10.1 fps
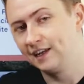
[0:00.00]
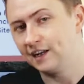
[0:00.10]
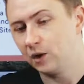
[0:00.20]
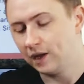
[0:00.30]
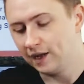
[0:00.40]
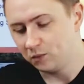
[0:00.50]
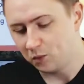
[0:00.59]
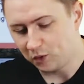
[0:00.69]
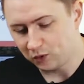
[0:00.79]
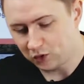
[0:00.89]
Now, and
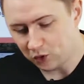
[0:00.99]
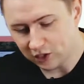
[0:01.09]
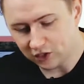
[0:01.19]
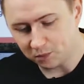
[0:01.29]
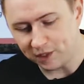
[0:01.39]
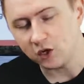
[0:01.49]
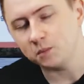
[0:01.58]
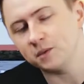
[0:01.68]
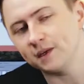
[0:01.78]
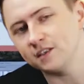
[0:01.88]
when we're doing speed
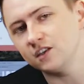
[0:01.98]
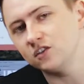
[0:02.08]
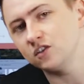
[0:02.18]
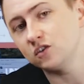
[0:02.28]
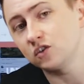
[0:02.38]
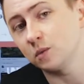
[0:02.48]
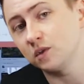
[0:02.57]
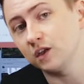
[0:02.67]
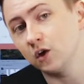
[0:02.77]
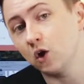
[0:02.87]
optimizations, there's
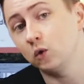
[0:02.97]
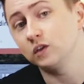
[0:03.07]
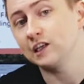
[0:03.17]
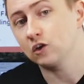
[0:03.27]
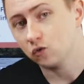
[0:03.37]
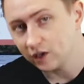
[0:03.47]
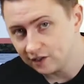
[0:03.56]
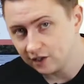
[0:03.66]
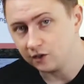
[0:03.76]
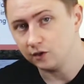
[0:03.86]
something called the
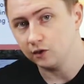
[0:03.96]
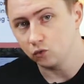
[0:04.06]
critical